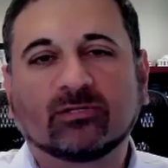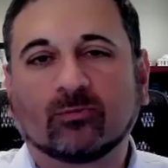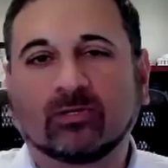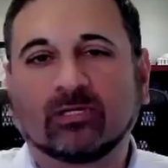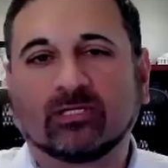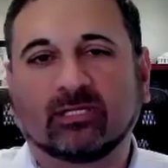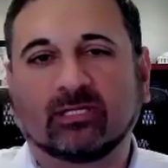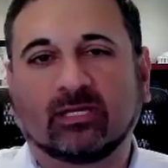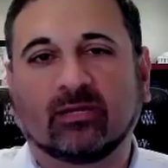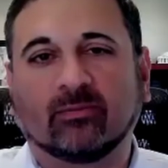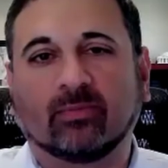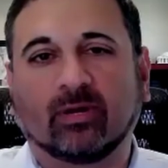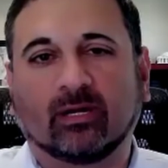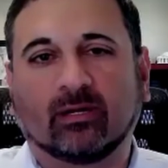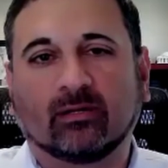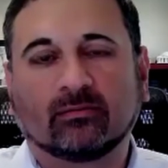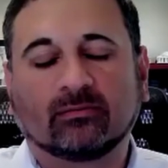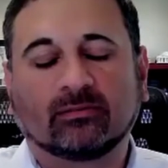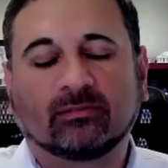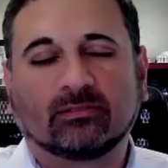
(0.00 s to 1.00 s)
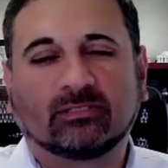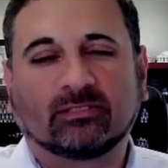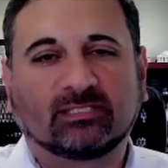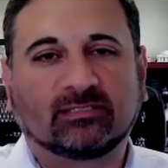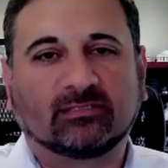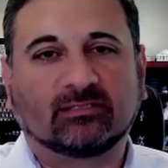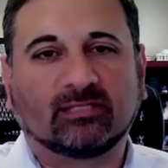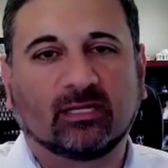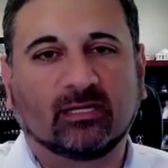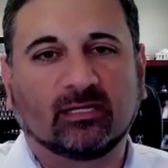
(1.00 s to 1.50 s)
is email.
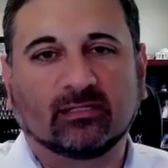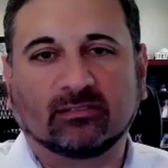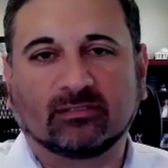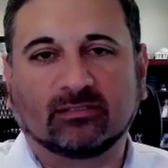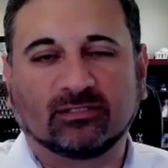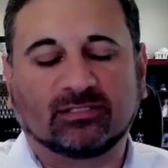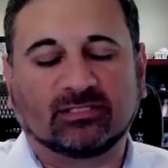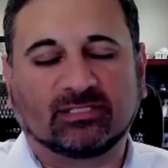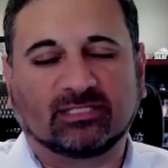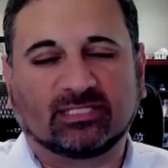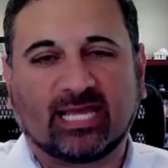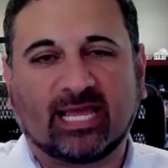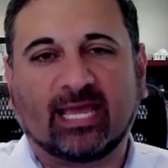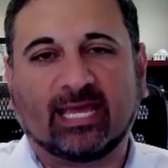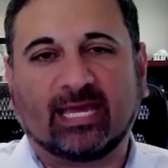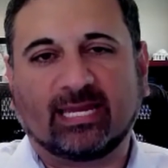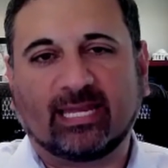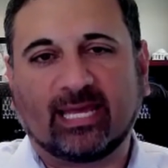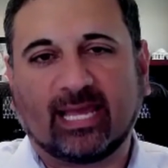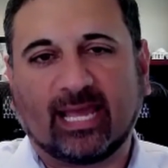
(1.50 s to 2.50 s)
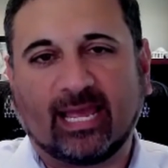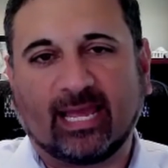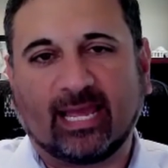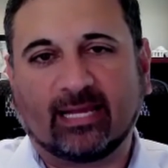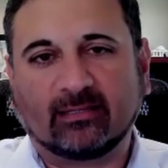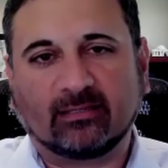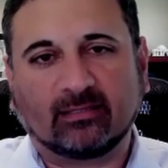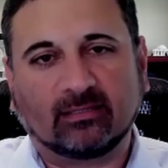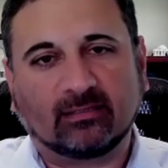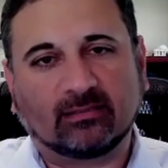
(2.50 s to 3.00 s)
Just
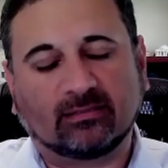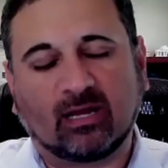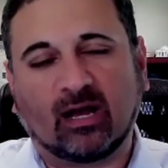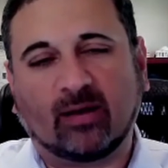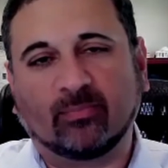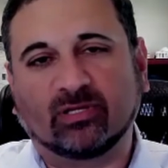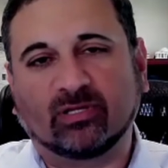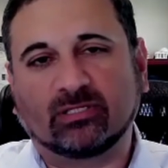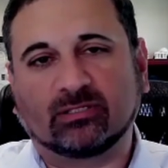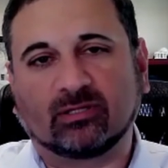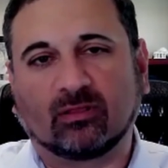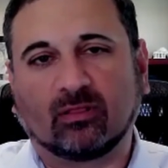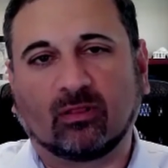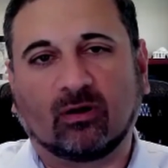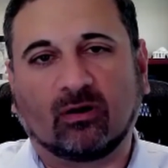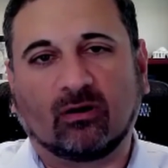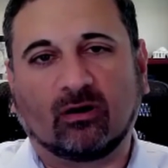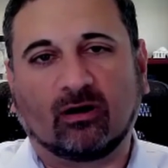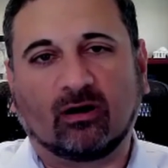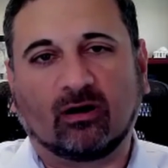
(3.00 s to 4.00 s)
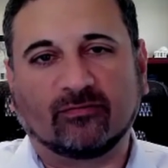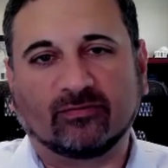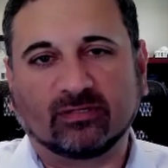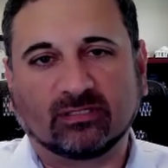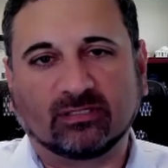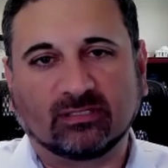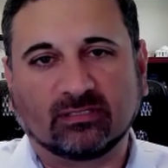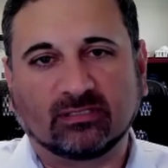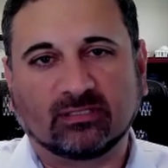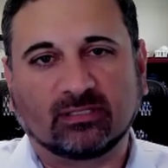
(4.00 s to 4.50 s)

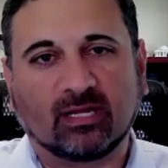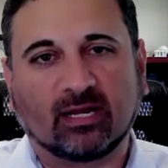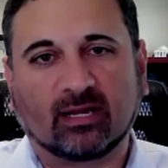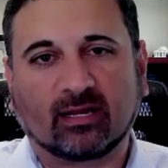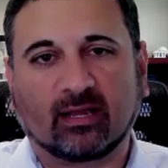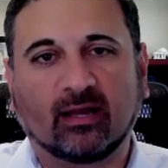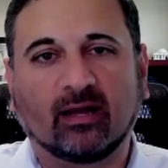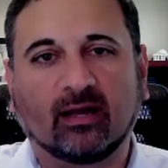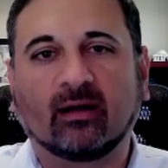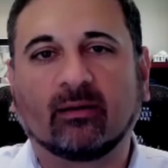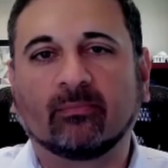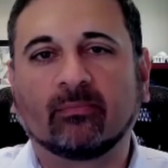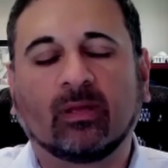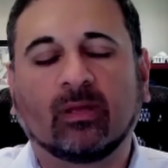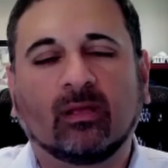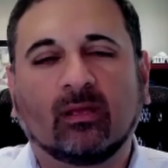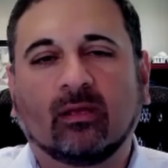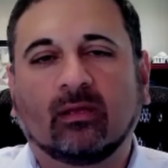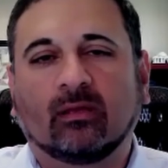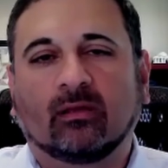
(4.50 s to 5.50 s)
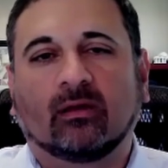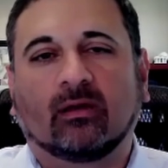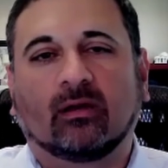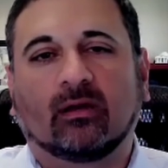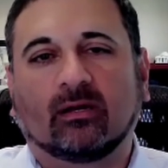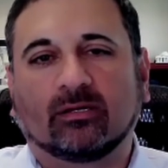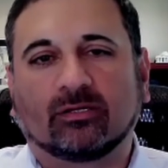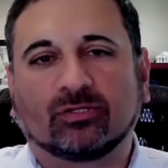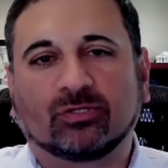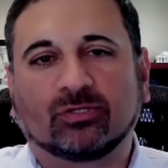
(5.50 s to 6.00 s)
tad@thomaslawoffices.com.
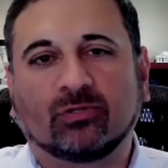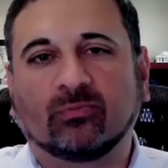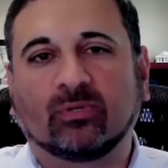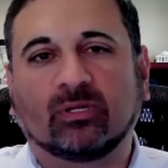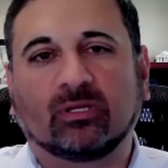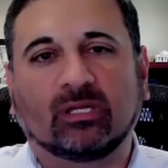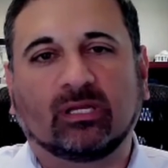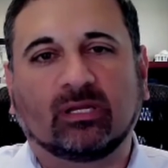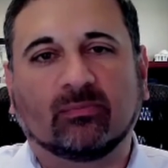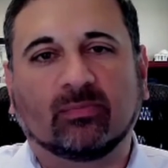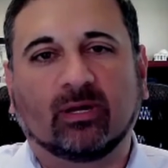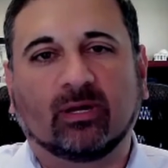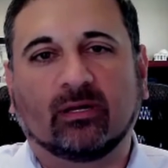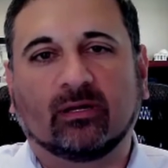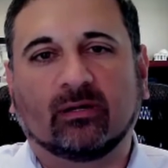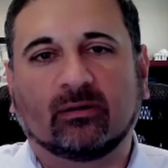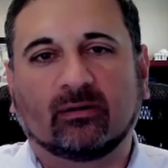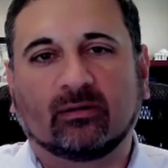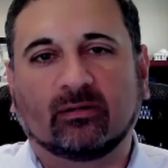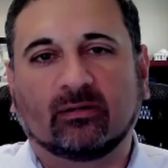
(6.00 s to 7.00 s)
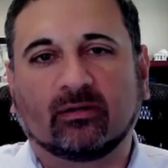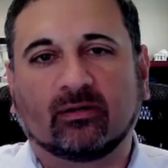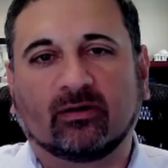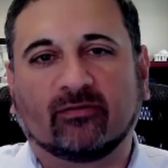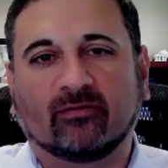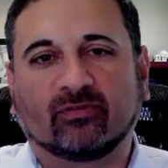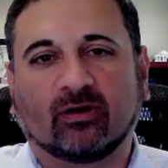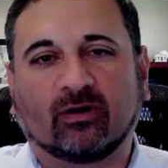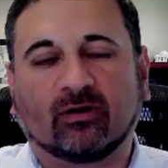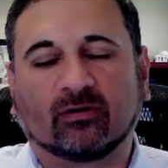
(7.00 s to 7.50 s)
Shoot me an email.
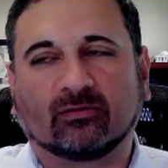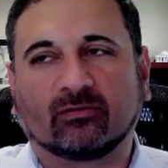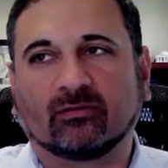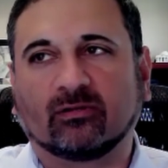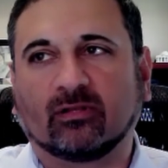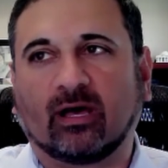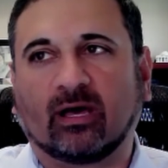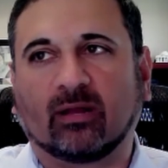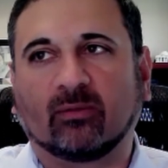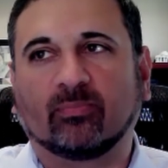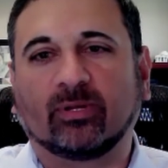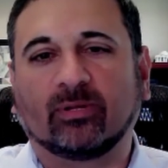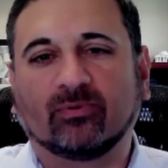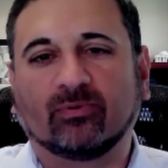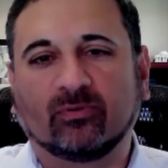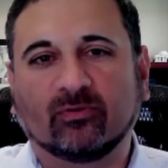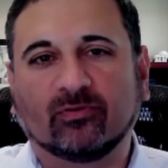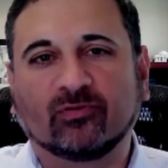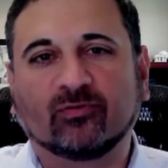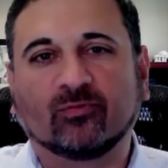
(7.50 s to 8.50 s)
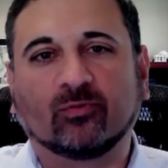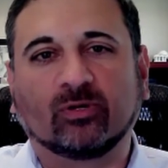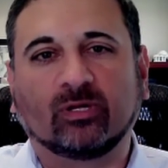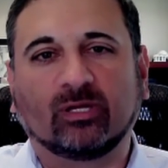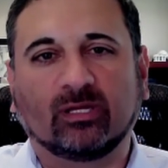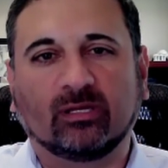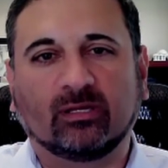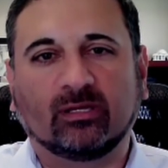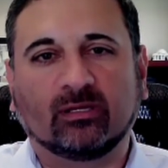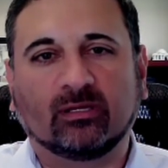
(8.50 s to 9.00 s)
I've talked to a lot of people this
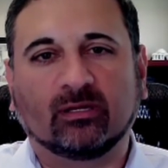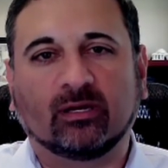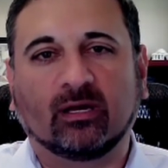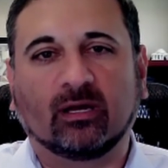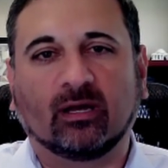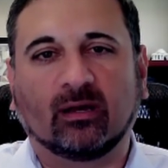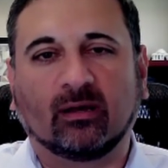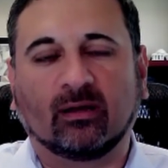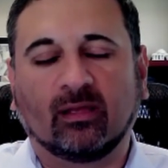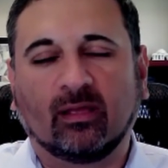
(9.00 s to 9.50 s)
week. A